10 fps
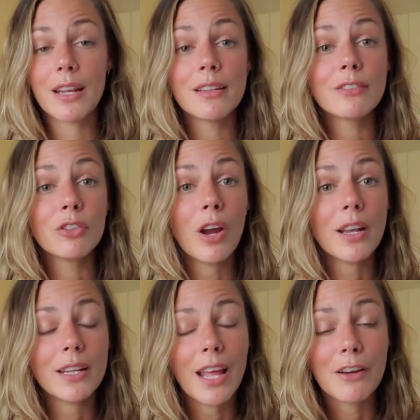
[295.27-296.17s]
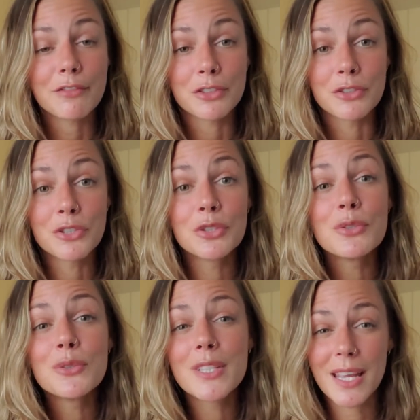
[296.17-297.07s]
And granted, after
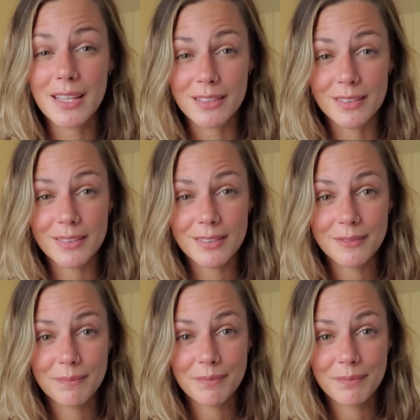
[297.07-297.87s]
2 days